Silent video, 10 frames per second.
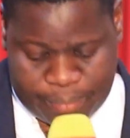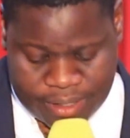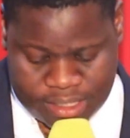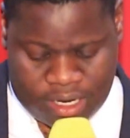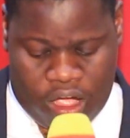
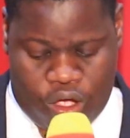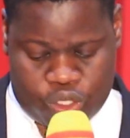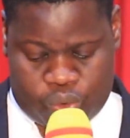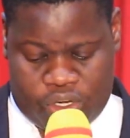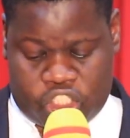prison
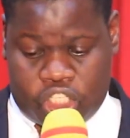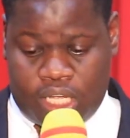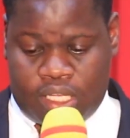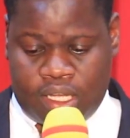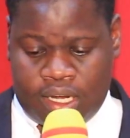house were
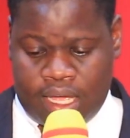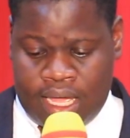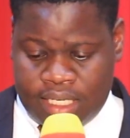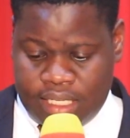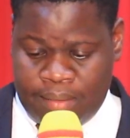shaken.
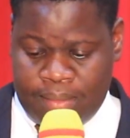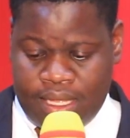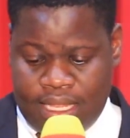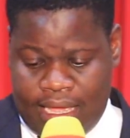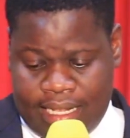And
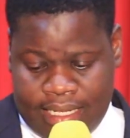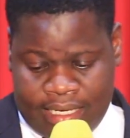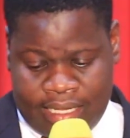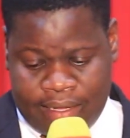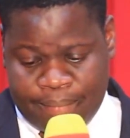
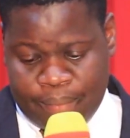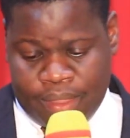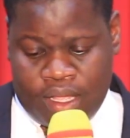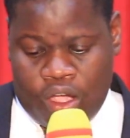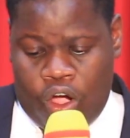immediately
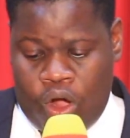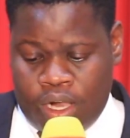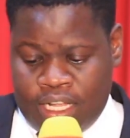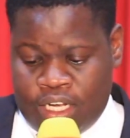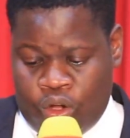
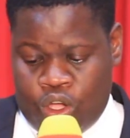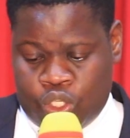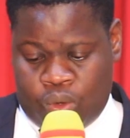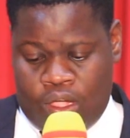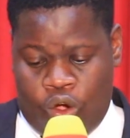all the
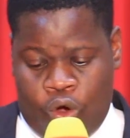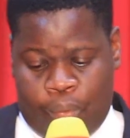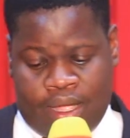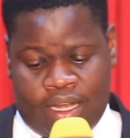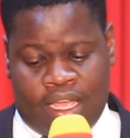doors were
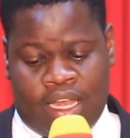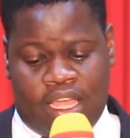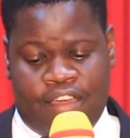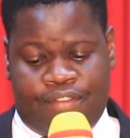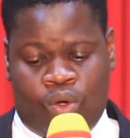opened
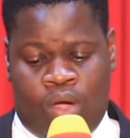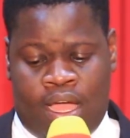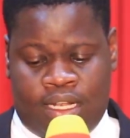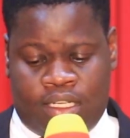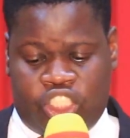and
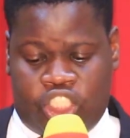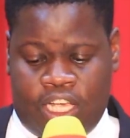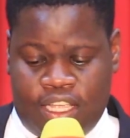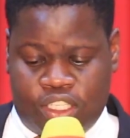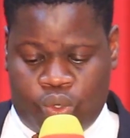everyone's
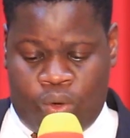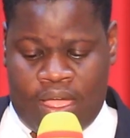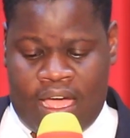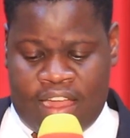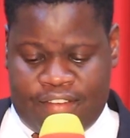chains
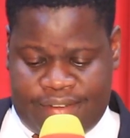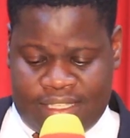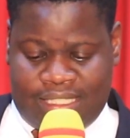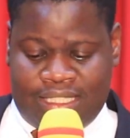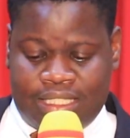were
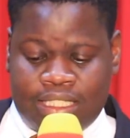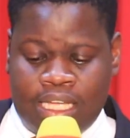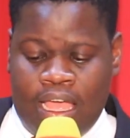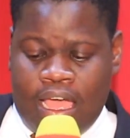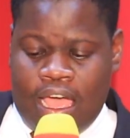unfastened.
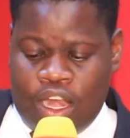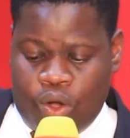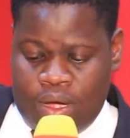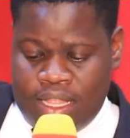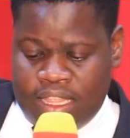And
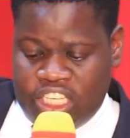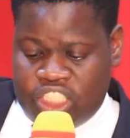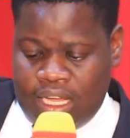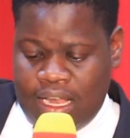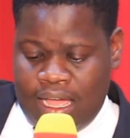when the
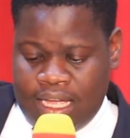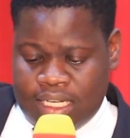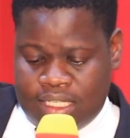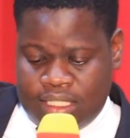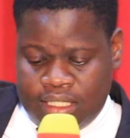jailer
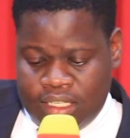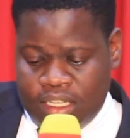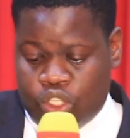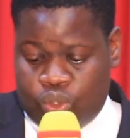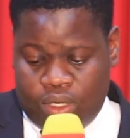had,
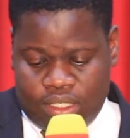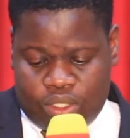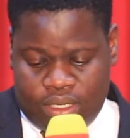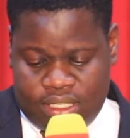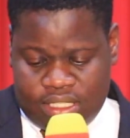
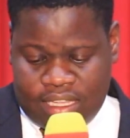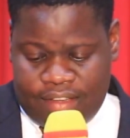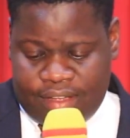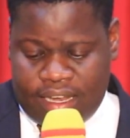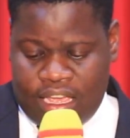
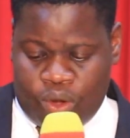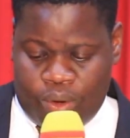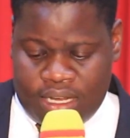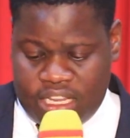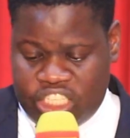27, and
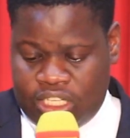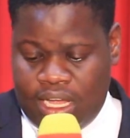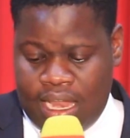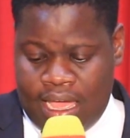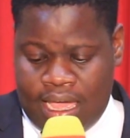when the
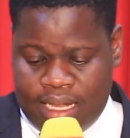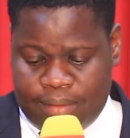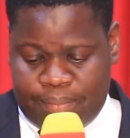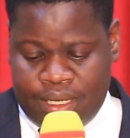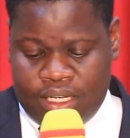jailer had
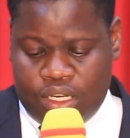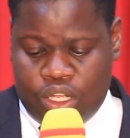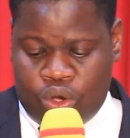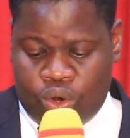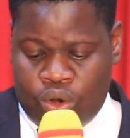
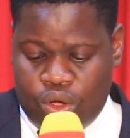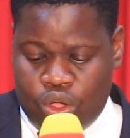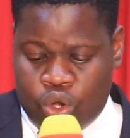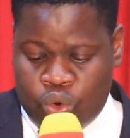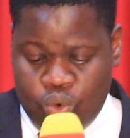been
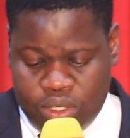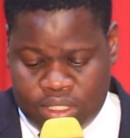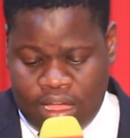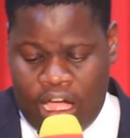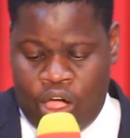
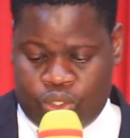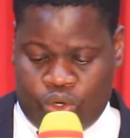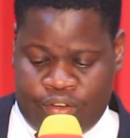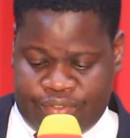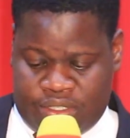roused out
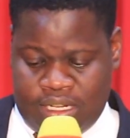of